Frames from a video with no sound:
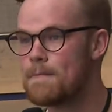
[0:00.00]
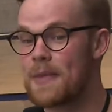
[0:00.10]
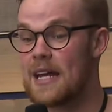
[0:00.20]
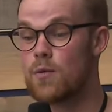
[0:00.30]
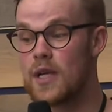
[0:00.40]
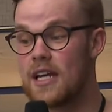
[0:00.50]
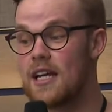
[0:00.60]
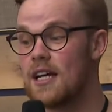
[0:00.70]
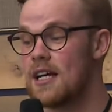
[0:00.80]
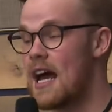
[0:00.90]
And
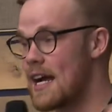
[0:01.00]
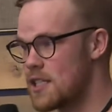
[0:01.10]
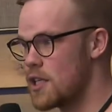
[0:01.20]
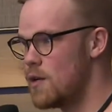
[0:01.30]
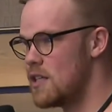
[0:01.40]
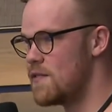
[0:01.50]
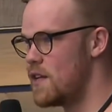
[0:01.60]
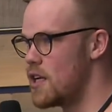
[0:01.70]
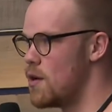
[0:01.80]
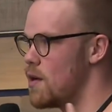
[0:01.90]
we executed this
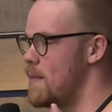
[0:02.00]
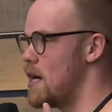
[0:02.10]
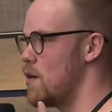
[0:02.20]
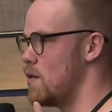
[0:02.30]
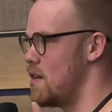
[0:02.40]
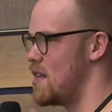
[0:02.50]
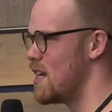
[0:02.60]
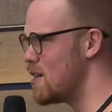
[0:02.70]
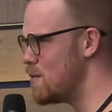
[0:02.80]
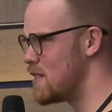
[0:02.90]
video in about, I
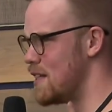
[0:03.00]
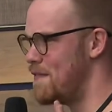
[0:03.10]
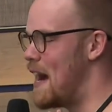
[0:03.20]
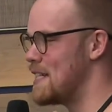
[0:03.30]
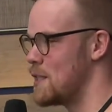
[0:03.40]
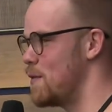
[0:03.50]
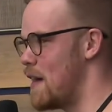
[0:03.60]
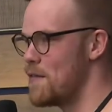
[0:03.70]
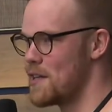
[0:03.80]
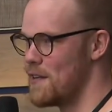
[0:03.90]
think it was the fastest we've
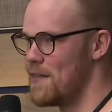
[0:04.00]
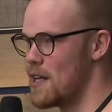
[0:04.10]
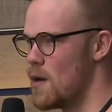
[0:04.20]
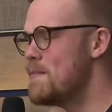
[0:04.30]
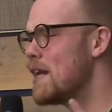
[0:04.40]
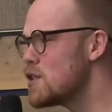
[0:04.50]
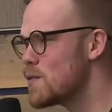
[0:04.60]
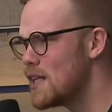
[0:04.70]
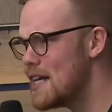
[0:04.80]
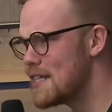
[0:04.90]
ever done a video. It made us
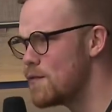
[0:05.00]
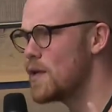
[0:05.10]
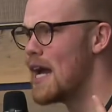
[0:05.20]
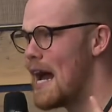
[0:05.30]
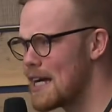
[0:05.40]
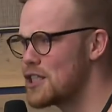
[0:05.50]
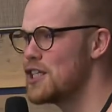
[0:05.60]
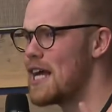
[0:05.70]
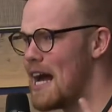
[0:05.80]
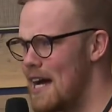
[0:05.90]
realize if we
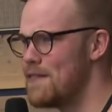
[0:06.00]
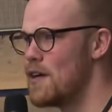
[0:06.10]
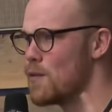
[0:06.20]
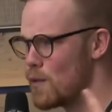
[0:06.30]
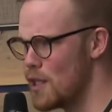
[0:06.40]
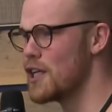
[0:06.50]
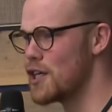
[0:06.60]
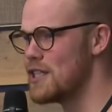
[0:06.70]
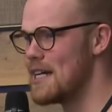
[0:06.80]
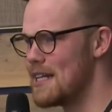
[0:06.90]
actually have a really
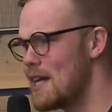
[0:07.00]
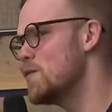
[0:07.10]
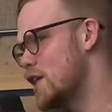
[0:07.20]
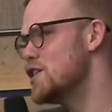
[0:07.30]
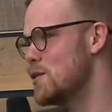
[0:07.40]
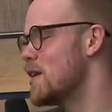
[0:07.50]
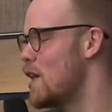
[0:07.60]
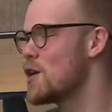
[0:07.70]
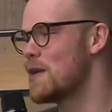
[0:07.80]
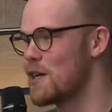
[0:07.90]
good deadline, we can do it a
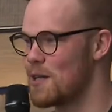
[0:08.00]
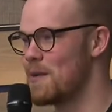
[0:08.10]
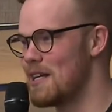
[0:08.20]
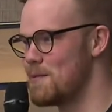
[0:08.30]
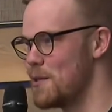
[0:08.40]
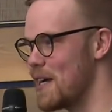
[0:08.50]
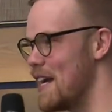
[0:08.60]
lot quicker than we end up doing it.